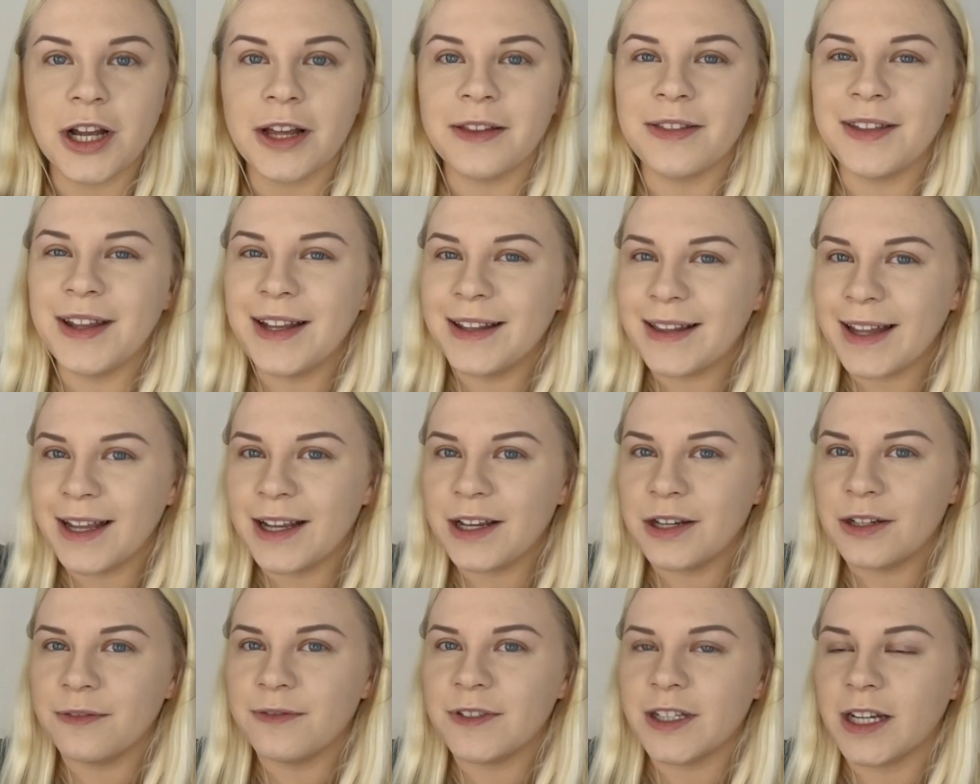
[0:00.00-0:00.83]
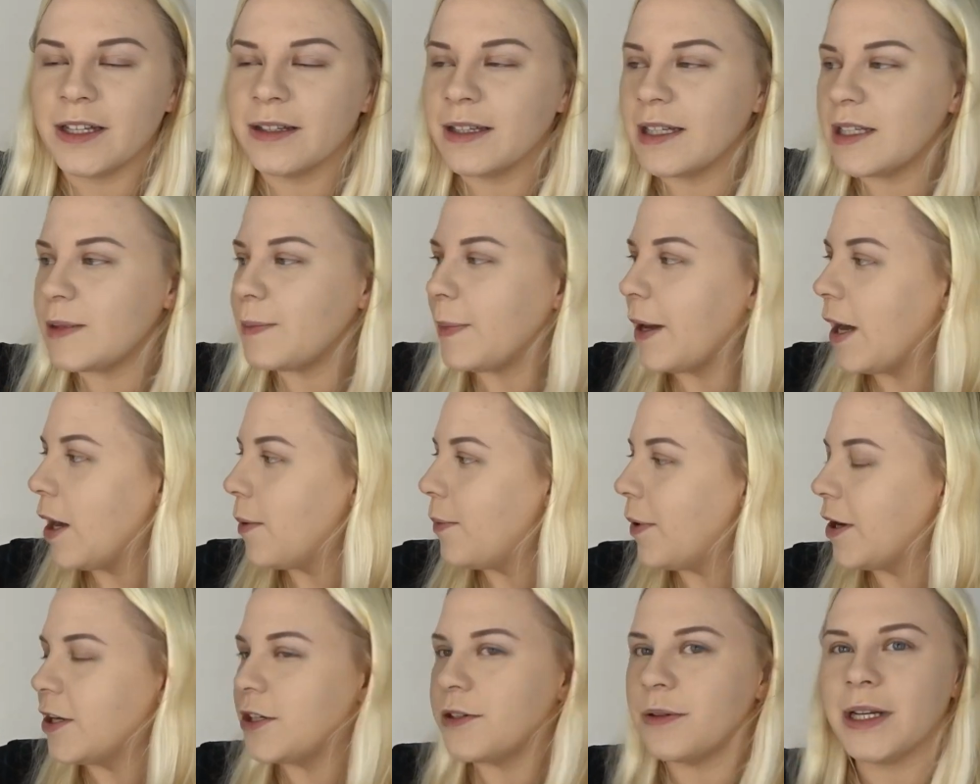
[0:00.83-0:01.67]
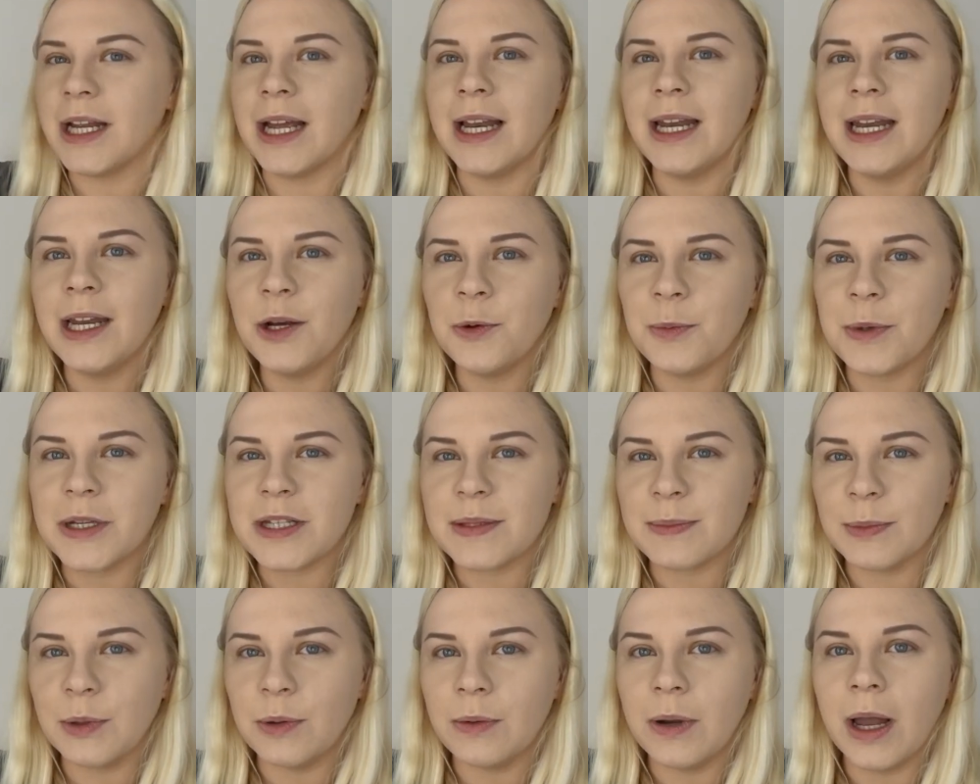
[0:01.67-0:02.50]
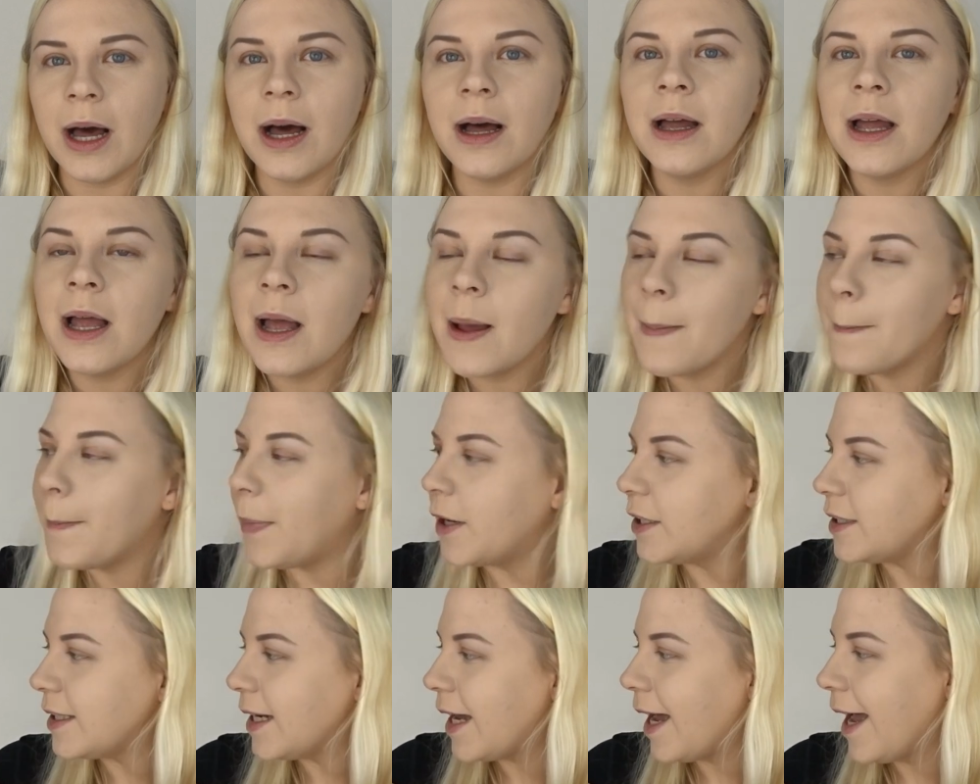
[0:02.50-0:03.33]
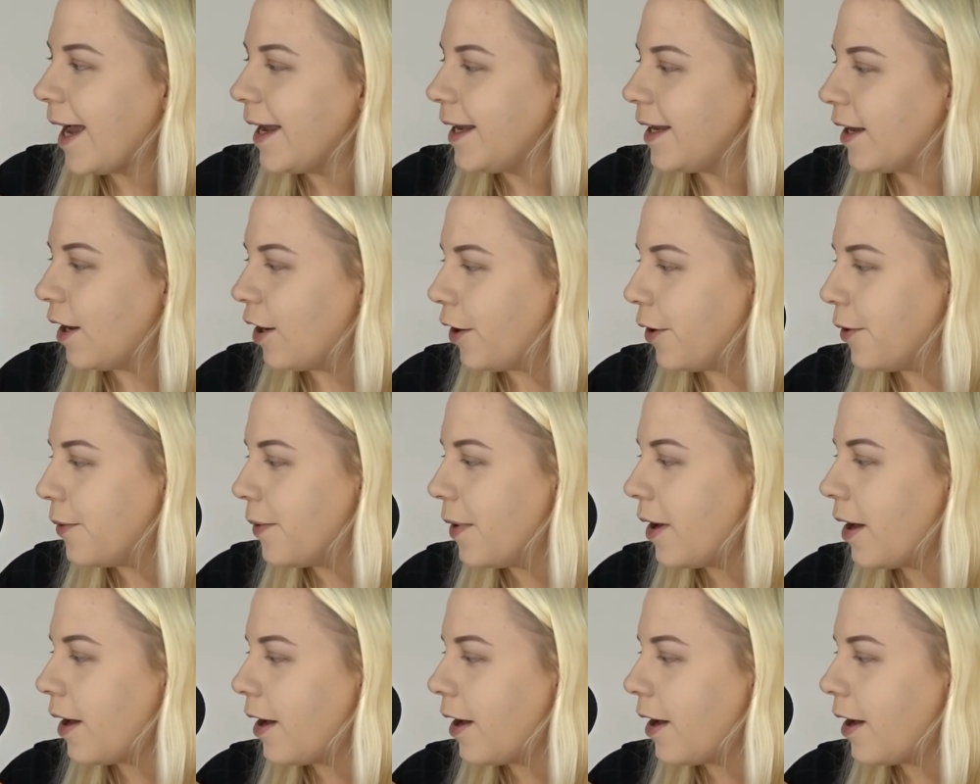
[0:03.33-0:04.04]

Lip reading: I think they could have done this better by doing it a little bit smaller, but hey ho.